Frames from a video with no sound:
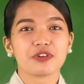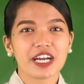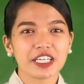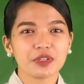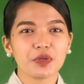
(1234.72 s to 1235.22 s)

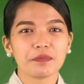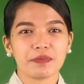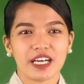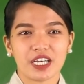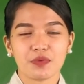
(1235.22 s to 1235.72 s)
try to
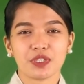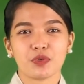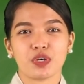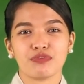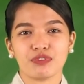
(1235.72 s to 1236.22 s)
apply
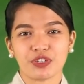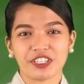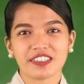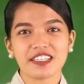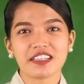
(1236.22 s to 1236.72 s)
what you have
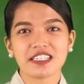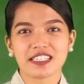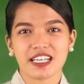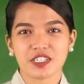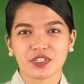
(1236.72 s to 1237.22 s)
learned in
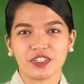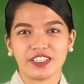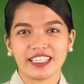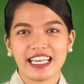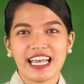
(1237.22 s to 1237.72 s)
this lesson.
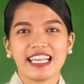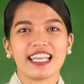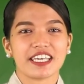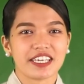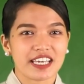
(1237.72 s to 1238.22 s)

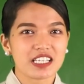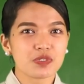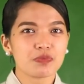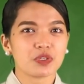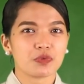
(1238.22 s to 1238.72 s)

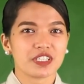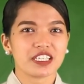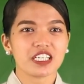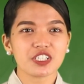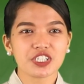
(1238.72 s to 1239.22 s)
Liaise
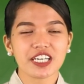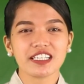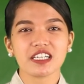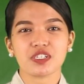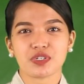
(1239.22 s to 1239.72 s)
between
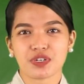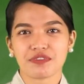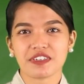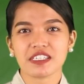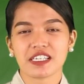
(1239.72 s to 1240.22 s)
kitchen and
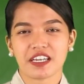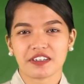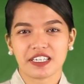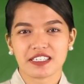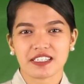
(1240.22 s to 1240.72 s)
service
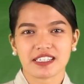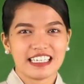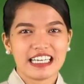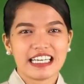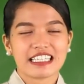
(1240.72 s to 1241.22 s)
areas.
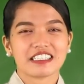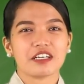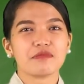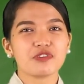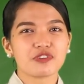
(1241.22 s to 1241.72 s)

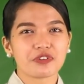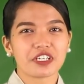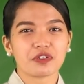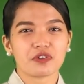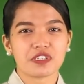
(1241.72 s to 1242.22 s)

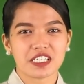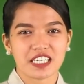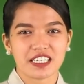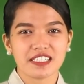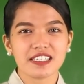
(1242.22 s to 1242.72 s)
Demonstrate your
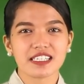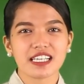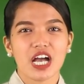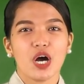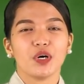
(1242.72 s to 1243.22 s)
skills
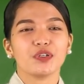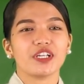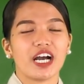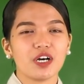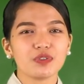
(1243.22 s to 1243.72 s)

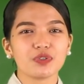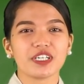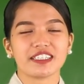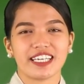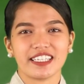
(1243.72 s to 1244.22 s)
on how
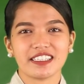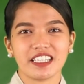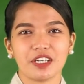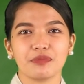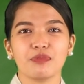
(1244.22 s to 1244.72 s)
to
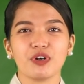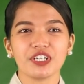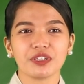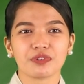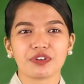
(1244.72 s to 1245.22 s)
attend and
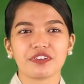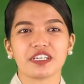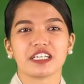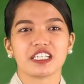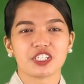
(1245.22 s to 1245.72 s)
monitor
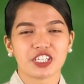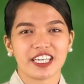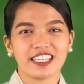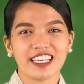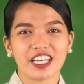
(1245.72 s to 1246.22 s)
the
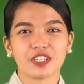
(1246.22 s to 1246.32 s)
kitchen